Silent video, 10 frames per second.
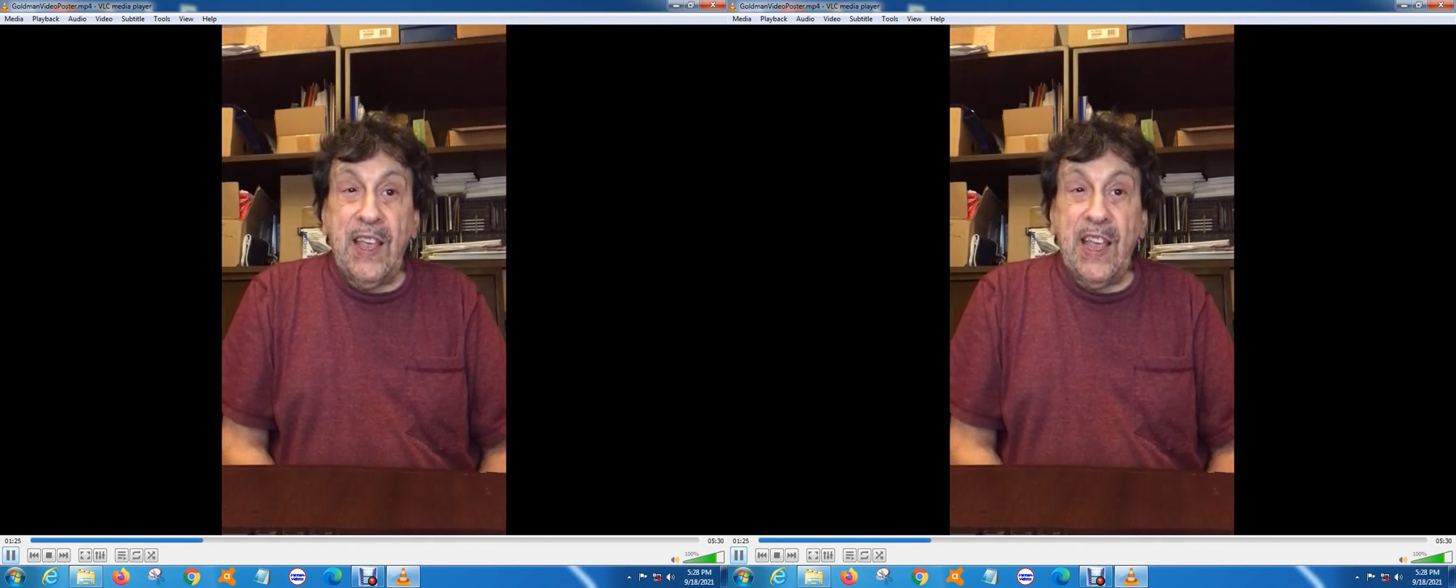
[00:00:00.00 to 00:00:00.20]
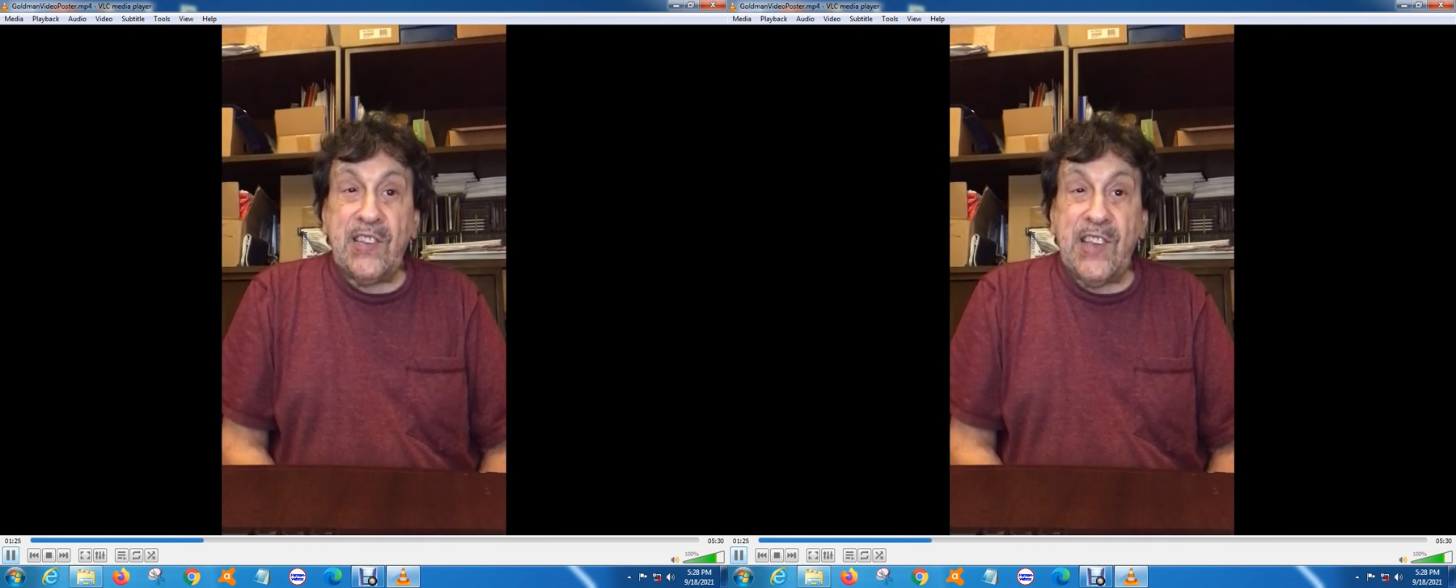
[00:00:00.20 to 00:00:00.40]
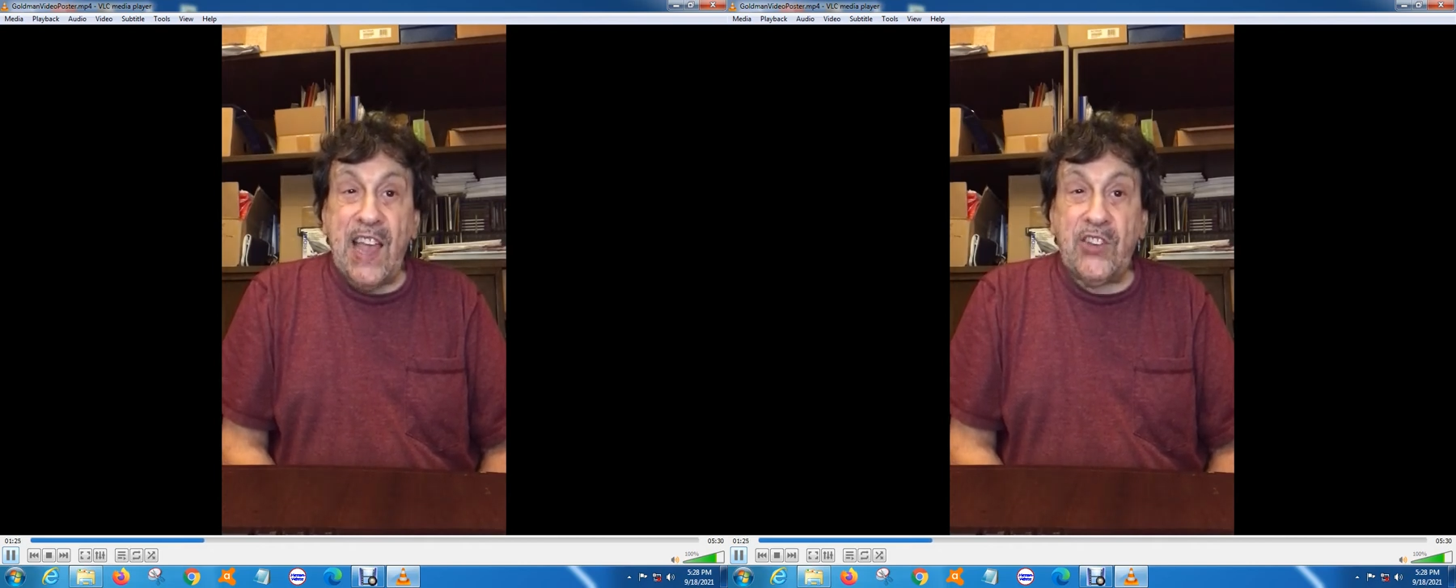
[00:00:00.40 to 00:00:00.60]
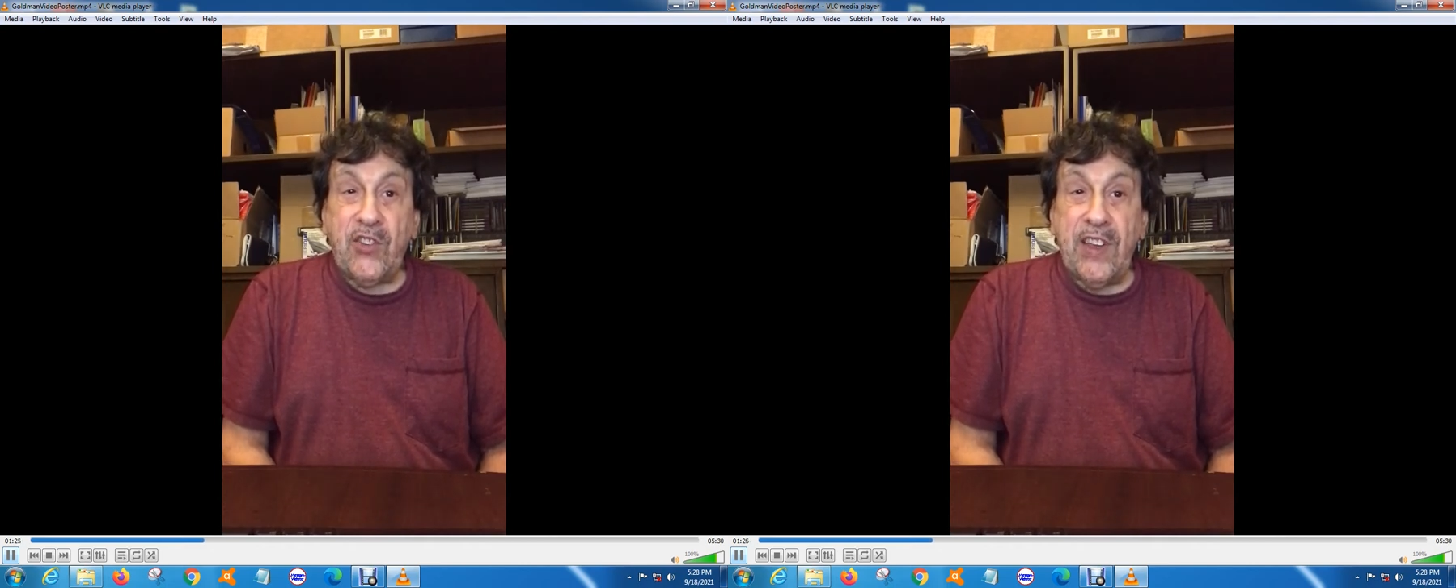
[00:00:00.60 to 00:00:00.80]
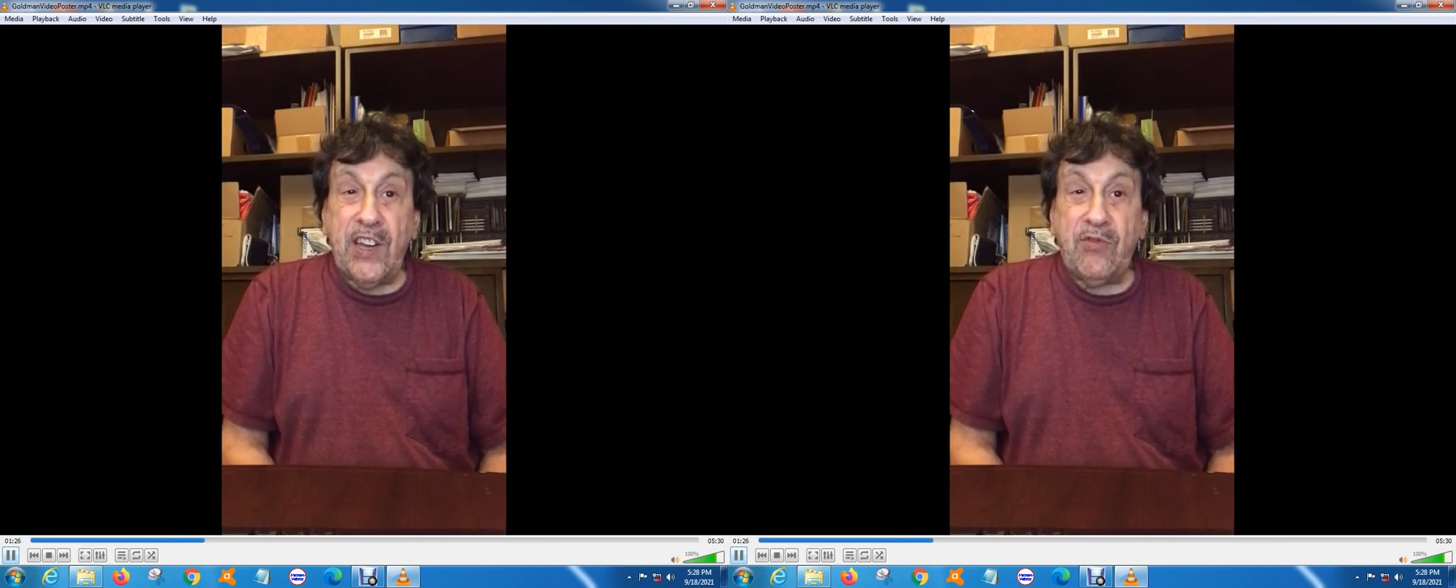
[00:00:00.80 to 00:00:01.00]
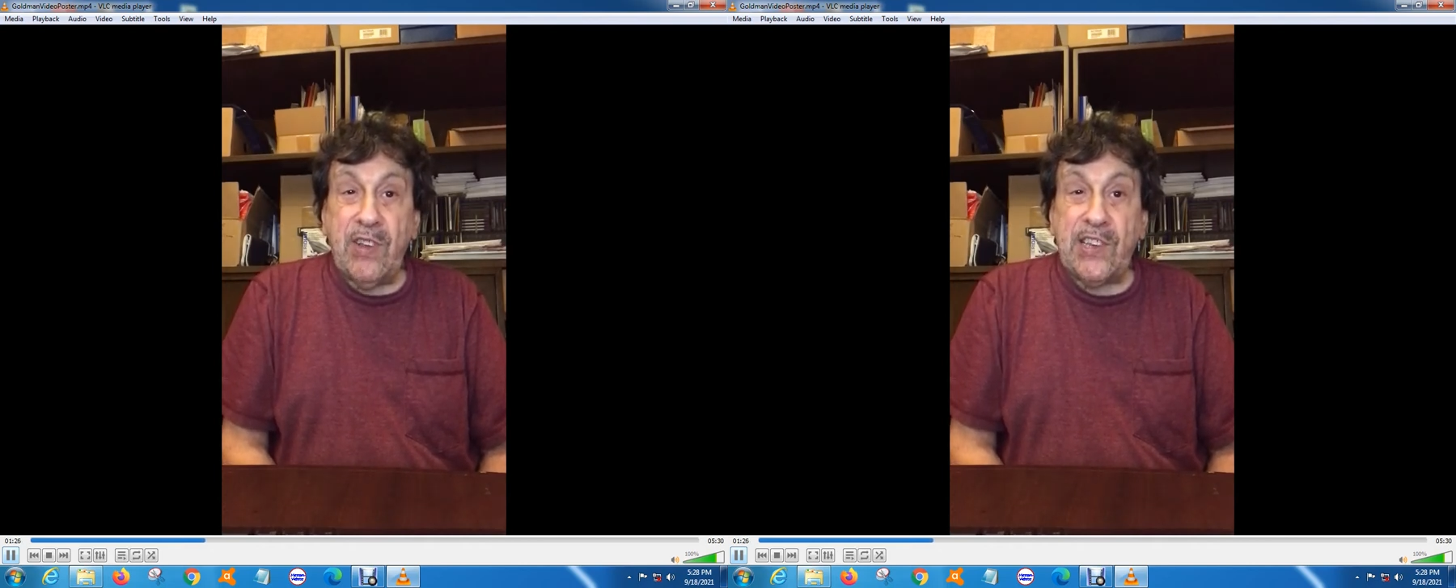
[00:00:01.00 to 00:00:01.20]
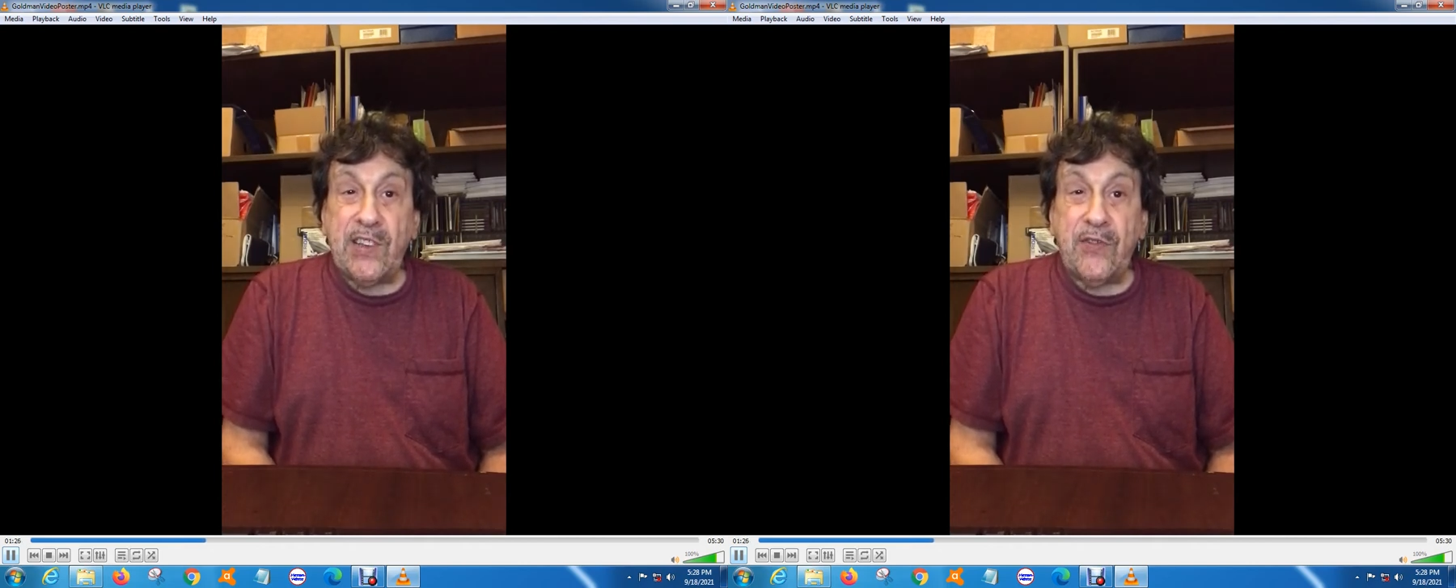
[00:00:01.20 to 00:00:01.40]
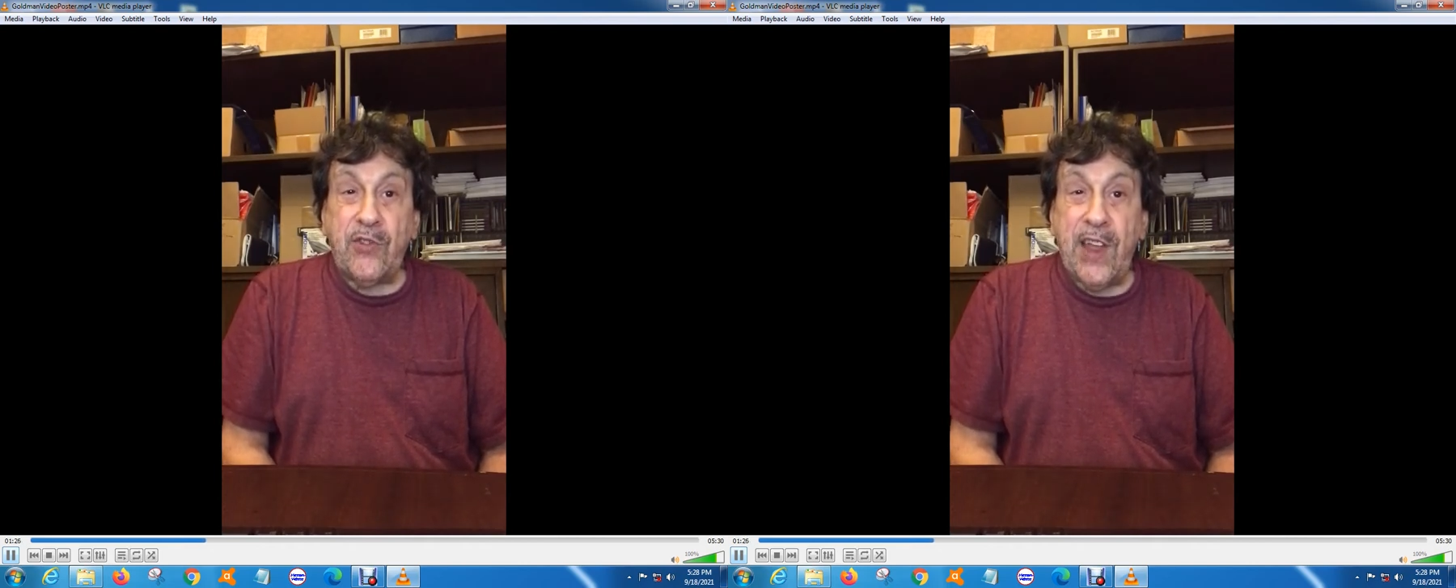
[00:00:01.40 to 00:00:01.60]
Exaggerated Risk
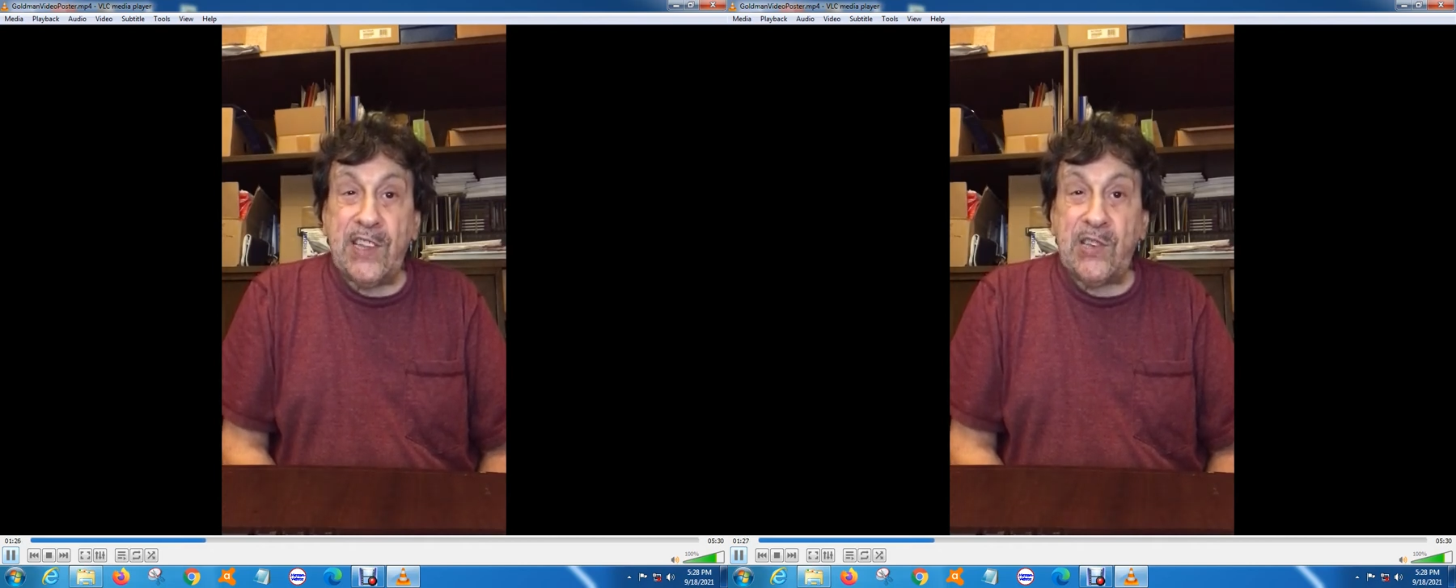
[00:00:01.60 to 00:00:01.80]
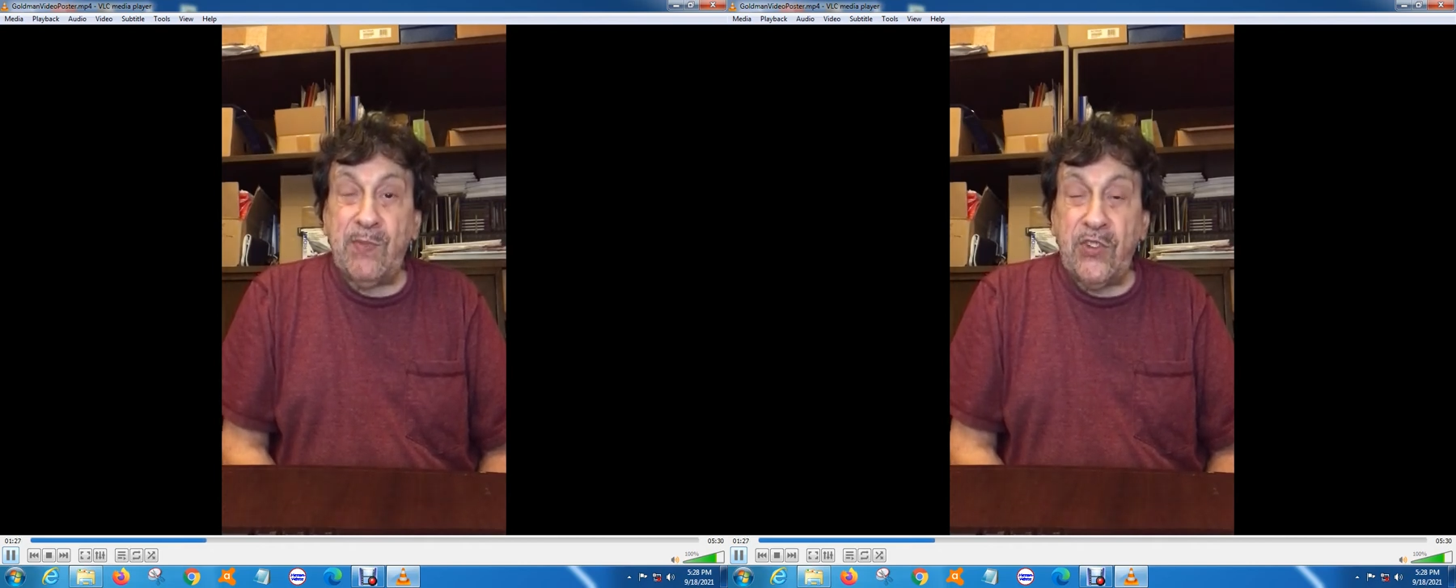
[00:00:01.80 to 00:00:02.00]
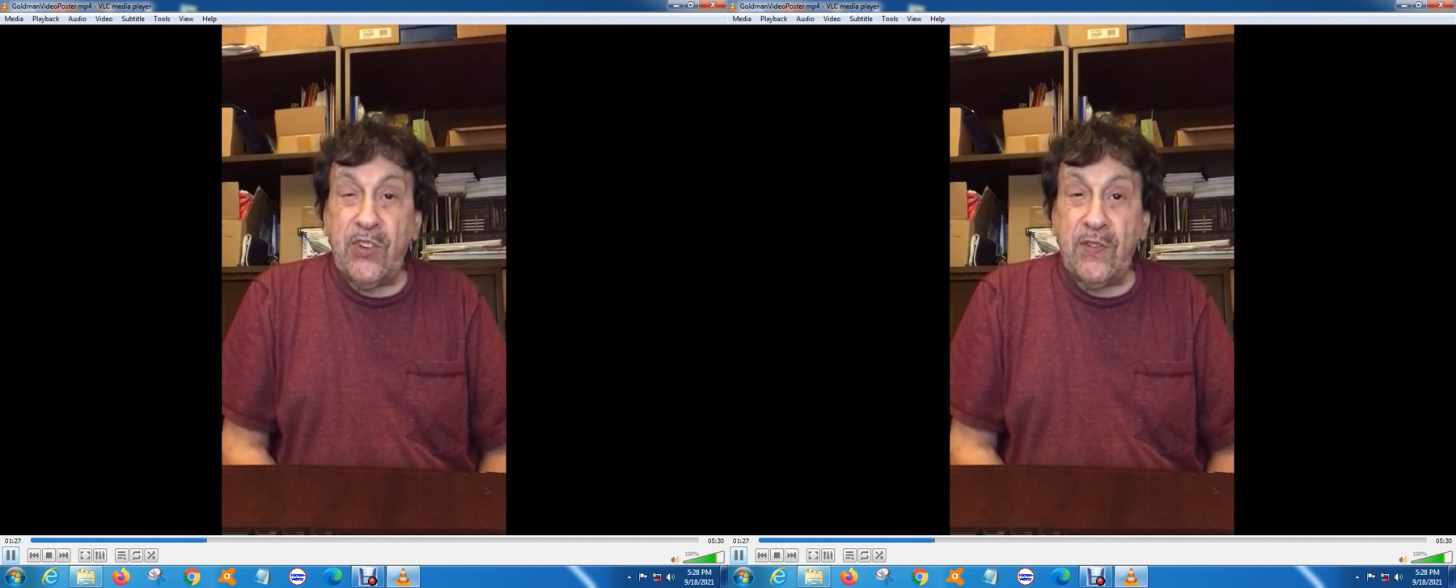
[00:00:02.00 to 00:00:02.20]
of Transmission